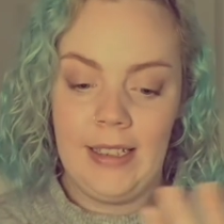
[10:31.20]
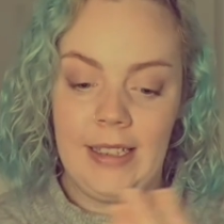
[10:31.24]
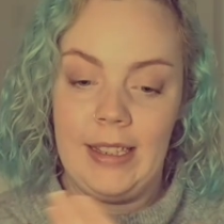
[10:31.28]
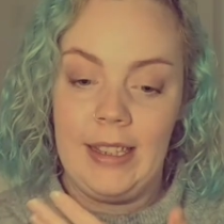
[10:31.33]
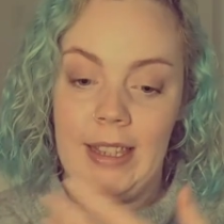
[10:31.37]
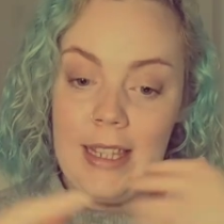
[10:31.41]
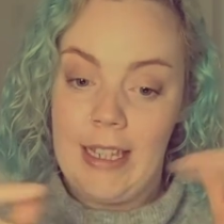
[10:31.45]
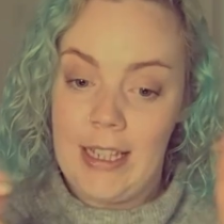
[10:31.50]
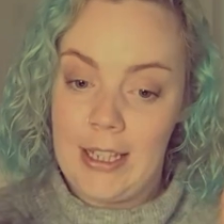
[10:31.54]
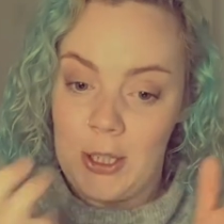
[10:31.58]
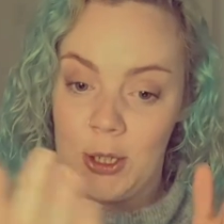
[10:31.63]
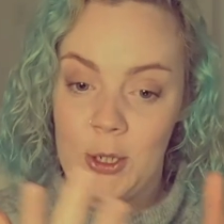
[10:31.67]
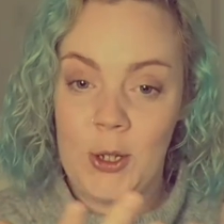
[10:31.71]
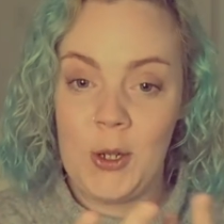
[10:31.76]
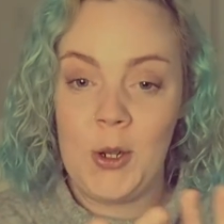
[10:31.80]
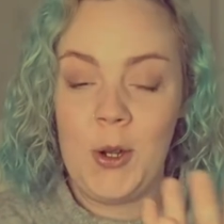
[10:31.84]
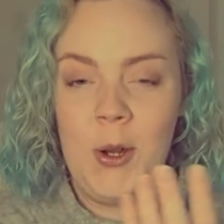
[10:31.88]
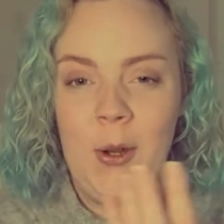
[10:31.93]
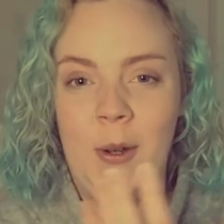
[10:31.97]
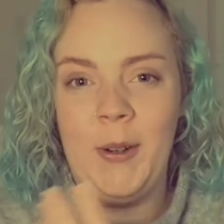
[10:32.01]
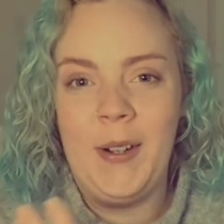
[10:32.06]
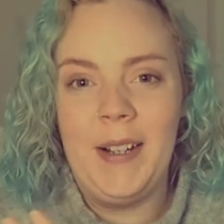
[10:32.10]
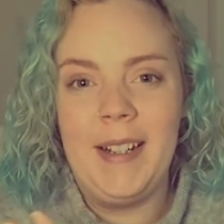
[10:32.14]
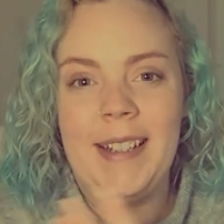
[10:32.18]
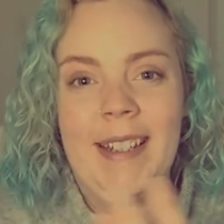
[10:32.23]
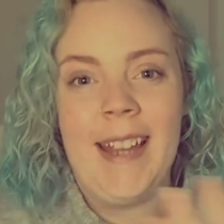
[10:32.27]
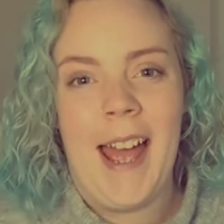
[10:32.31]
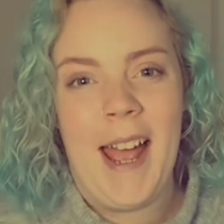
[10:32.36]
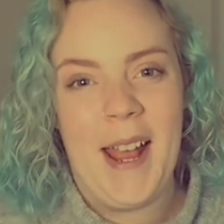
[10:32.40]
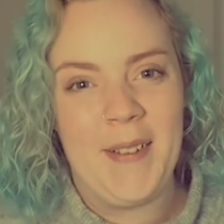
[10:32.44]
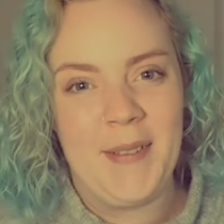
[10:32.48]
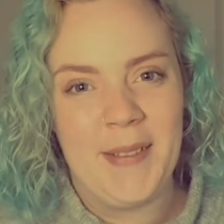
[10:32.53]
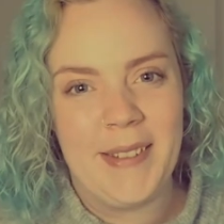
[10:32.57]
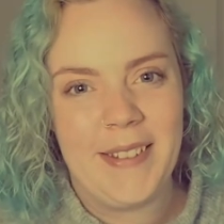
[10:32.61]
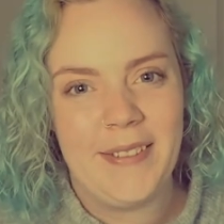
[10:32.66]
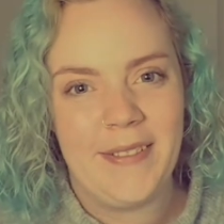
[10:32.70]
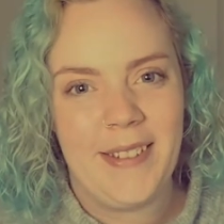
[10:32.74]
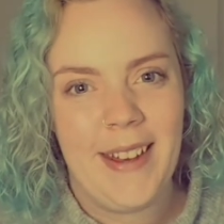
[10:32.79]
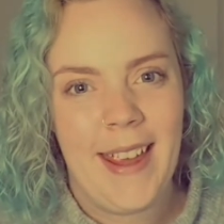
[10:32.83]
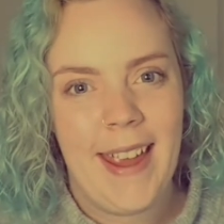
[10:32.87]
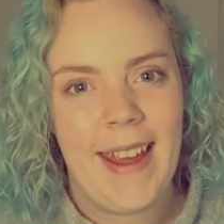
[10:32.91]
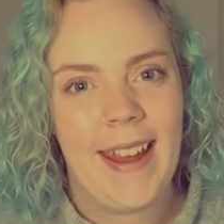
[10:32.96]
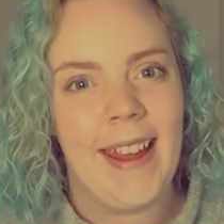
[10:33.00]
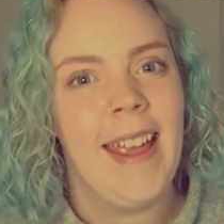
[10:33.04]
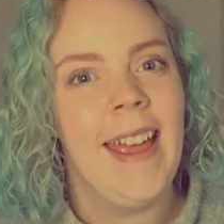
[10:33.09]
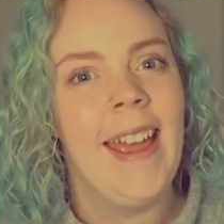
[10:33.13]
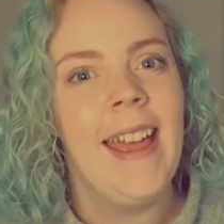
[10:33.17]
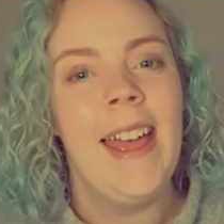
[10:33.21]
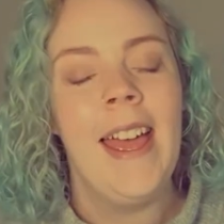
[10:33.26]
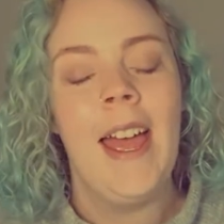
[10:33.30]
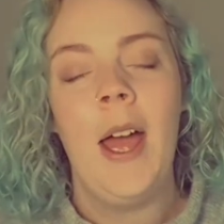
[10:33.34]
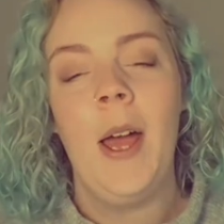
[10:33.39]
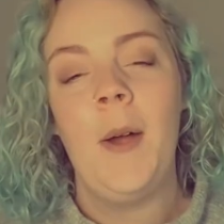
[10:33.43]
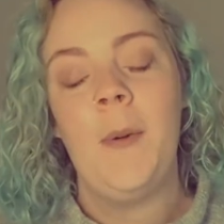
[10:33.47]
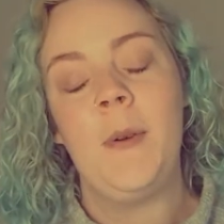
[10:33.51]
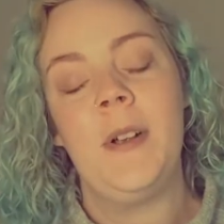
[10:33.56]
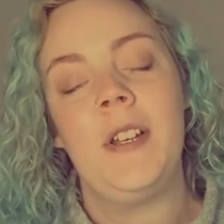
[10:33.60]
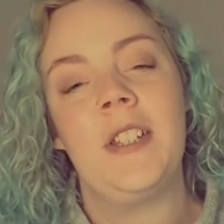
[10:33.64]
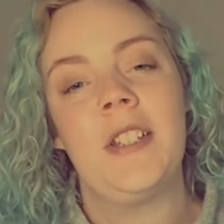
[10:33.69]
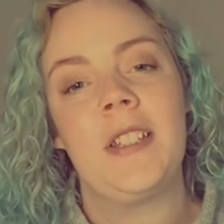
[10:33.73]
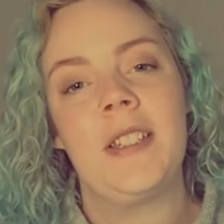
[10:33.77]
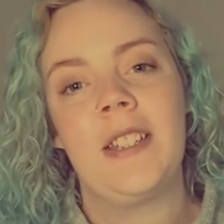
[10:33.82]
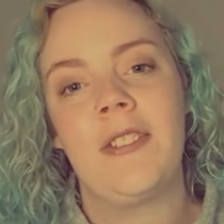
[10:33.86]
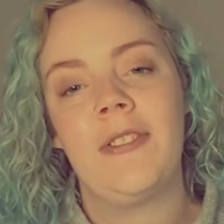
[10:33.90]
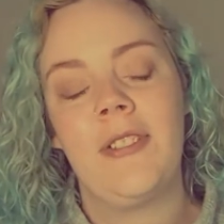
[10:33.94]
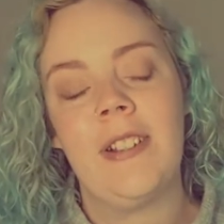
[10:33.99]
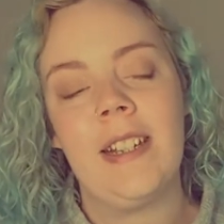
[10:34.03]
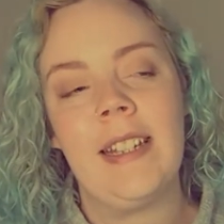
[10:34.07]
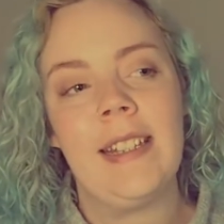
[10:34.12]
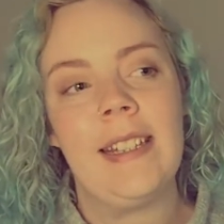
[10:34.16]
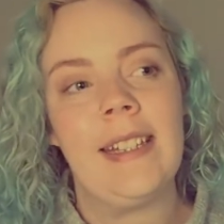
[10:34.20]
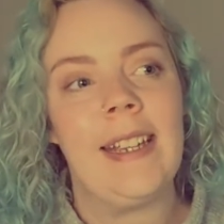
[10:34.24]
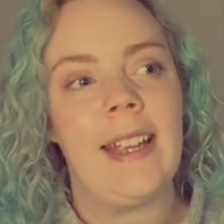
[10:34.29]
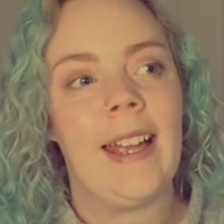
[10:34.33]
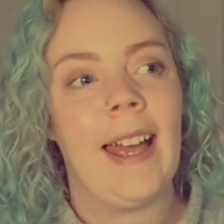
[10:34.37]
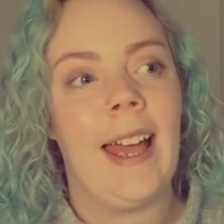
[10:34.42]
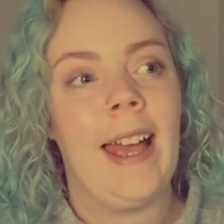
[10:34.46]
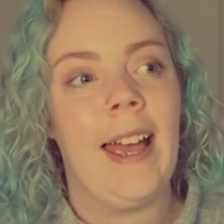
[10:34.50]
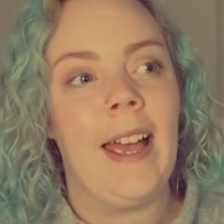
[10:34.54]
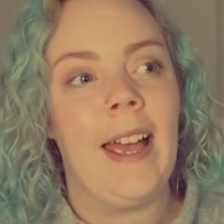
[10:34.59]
these two times of day, which is a really